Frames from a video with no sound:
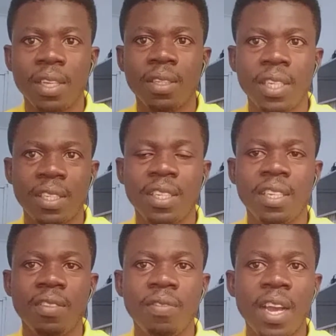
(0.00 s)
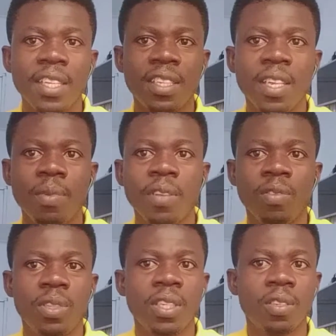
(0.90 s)
yes, the device name there, you
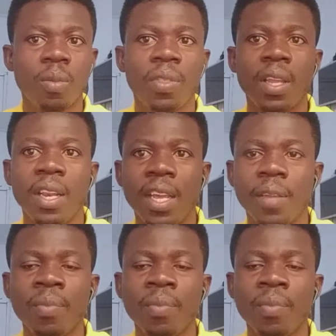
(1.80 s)
see something there,